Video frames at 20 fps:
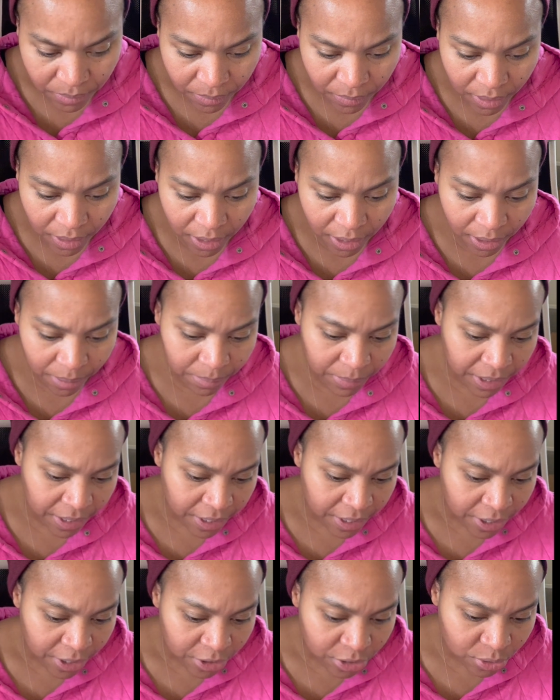
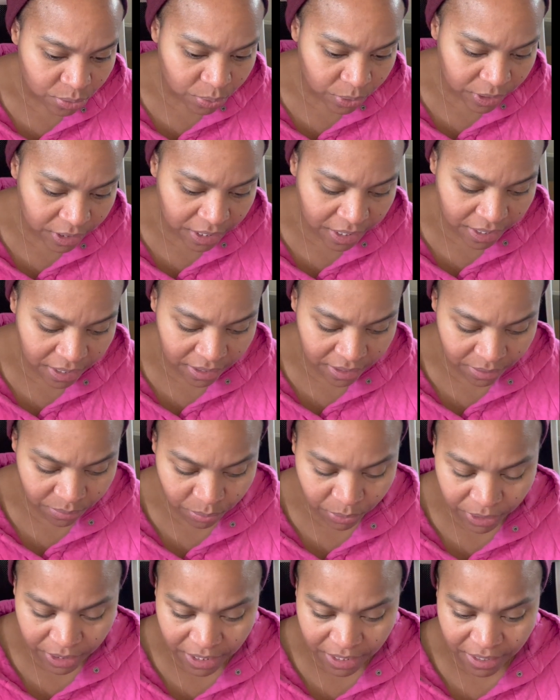The
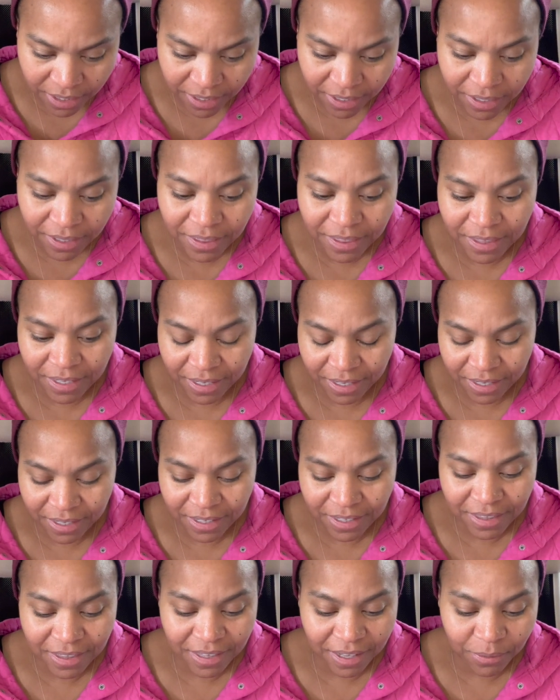really good
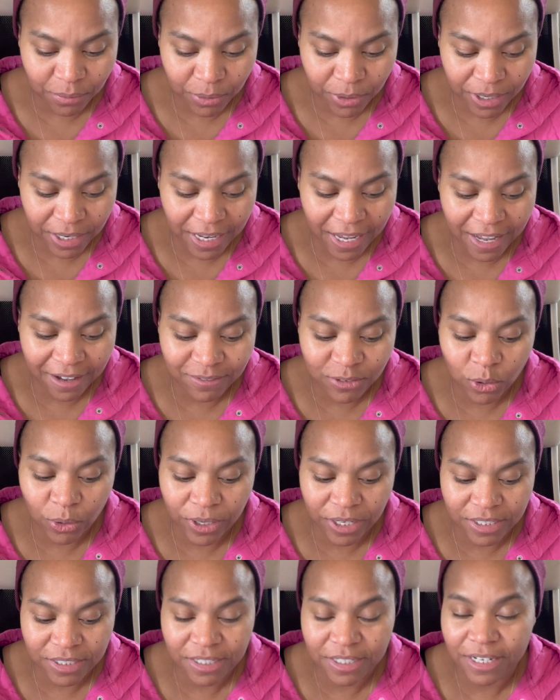thing that we're going to have
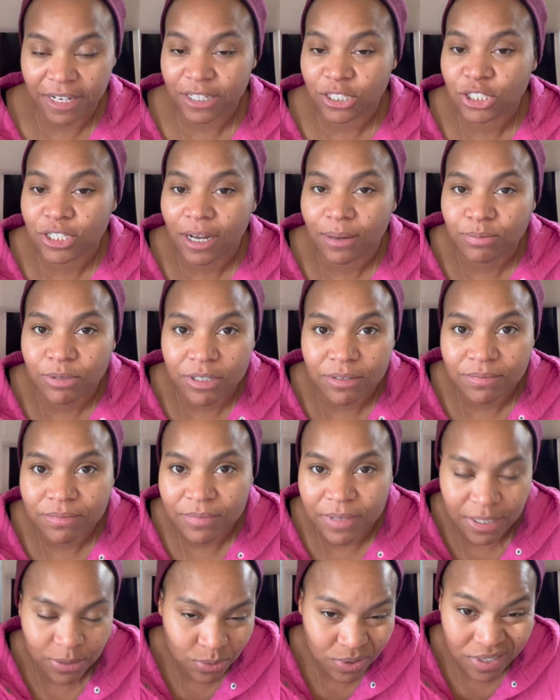going into the next chapter,
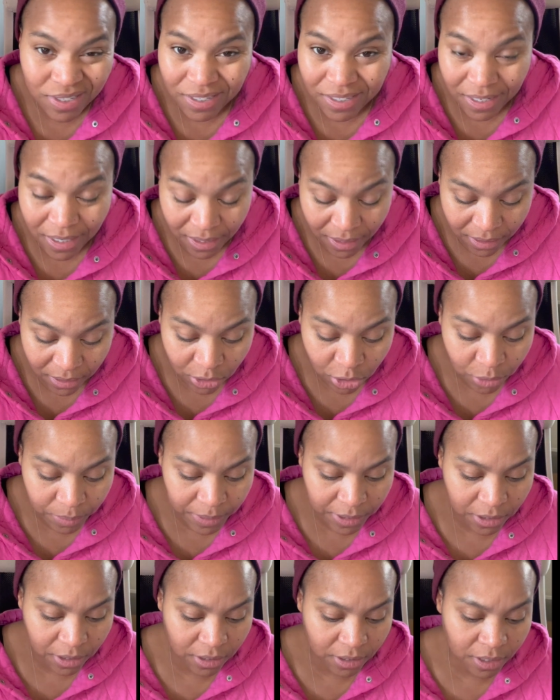because this is getting a little
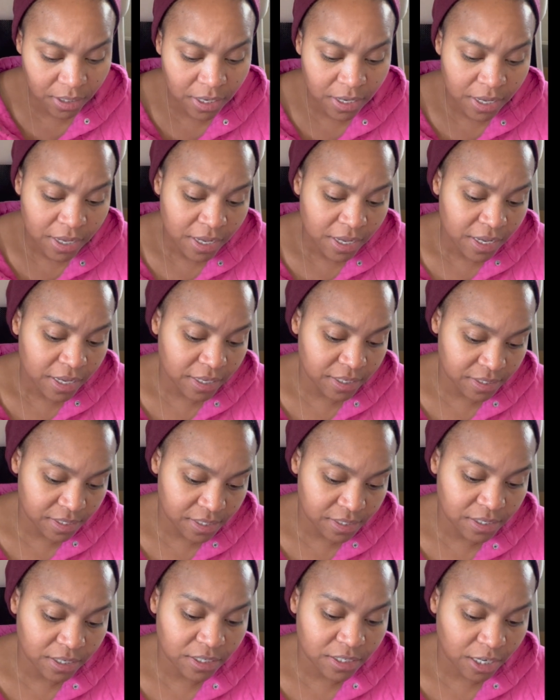bit long, is
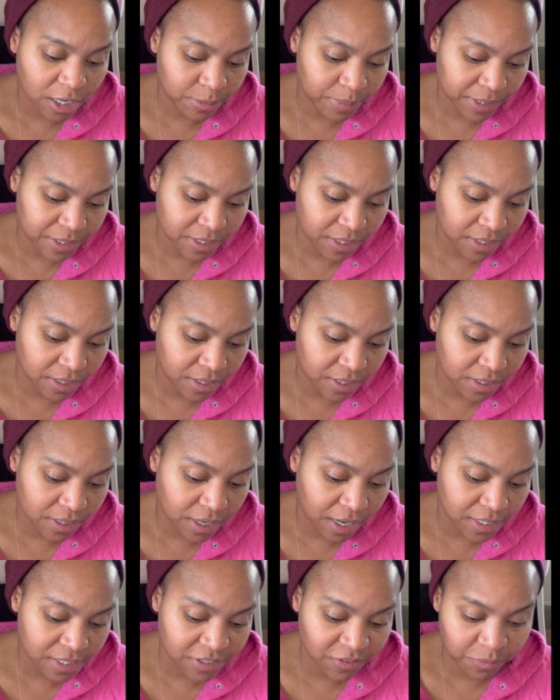he's going to talk about the
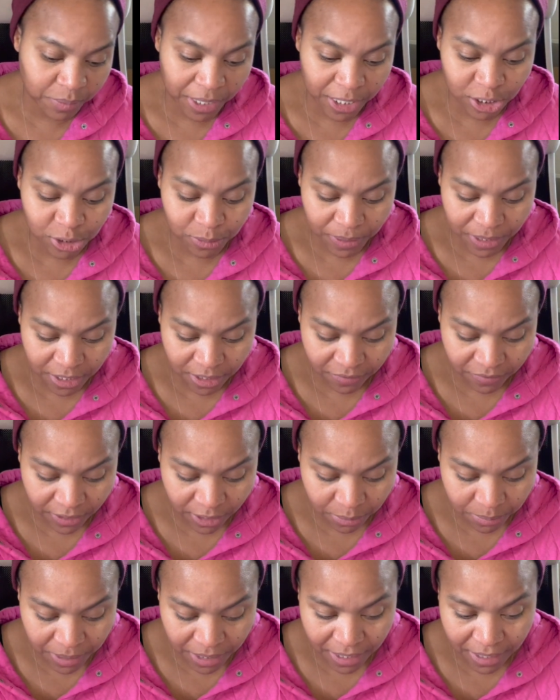cost of management and
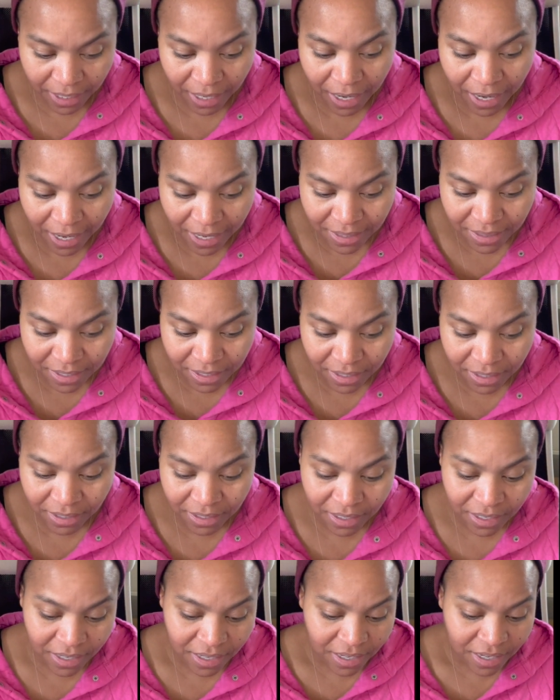development. And I
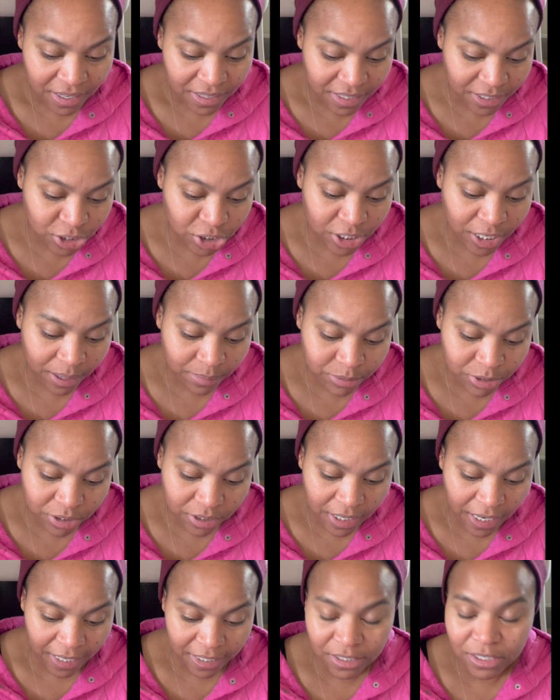think this
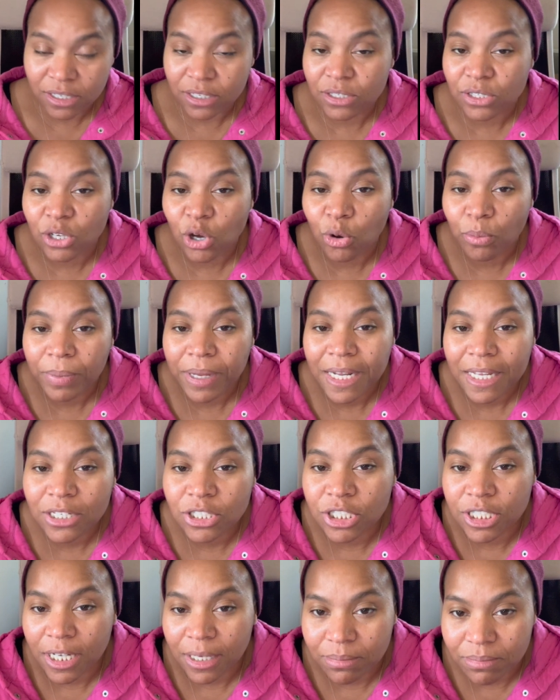chapter has so many
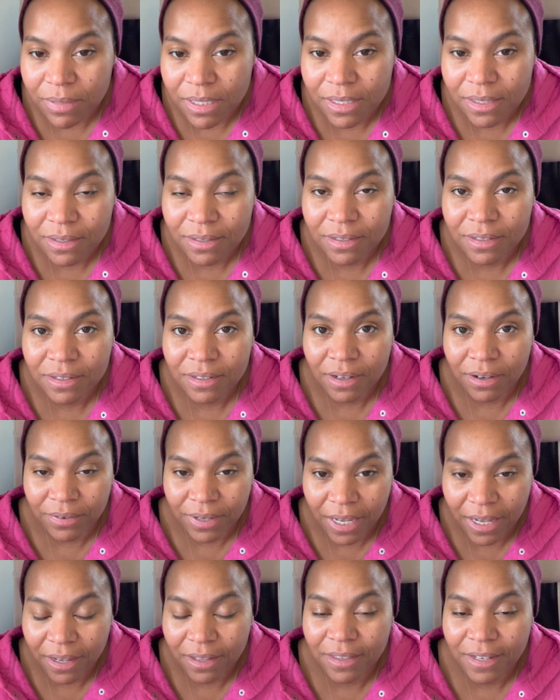gems.
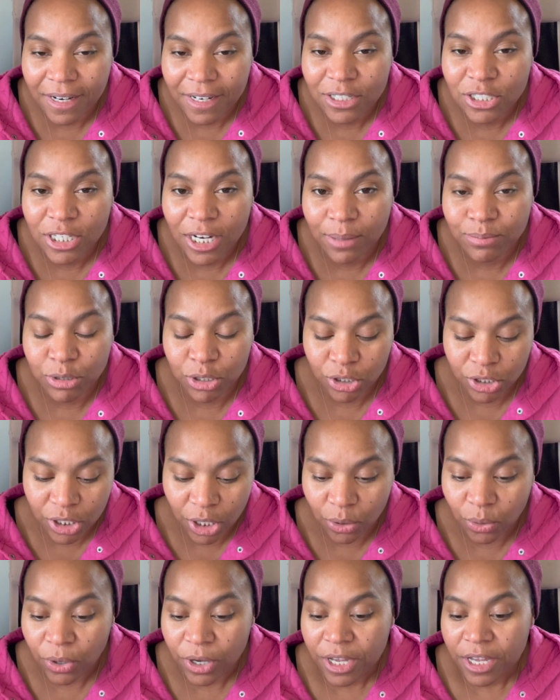Okay. The next chapter. So